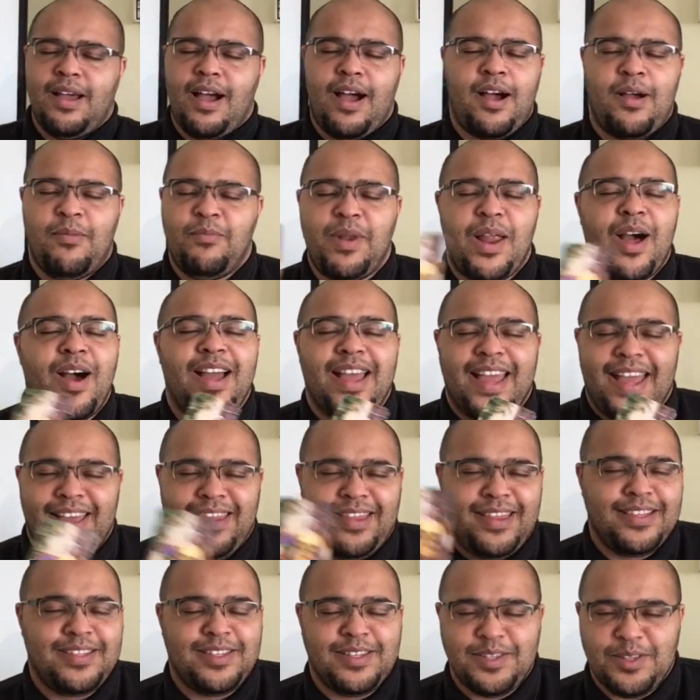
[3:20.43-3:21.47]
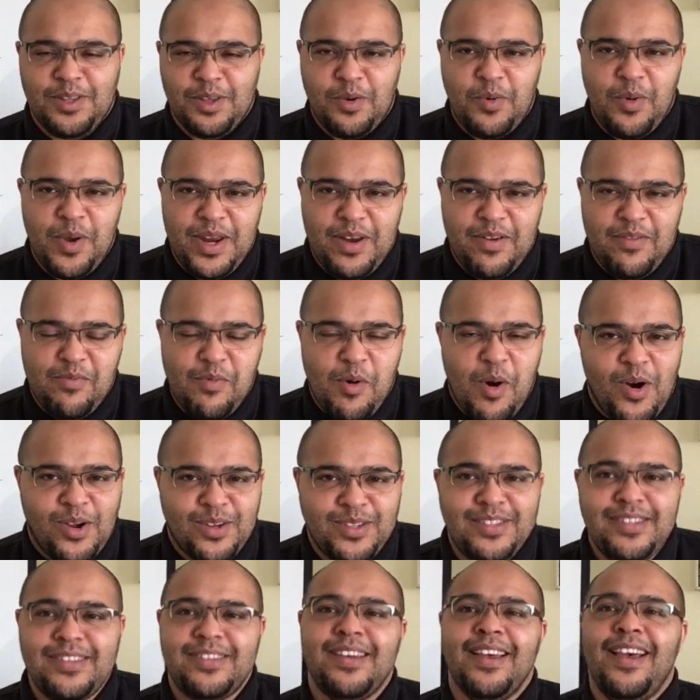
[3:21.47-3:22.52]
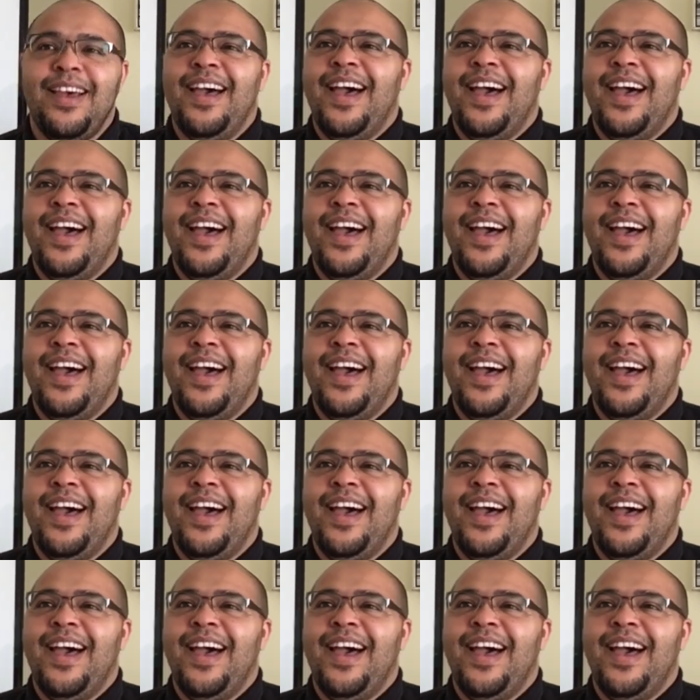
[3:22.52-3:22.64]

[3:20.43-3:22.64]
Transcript: I'm lying, this is the Queen of Wands.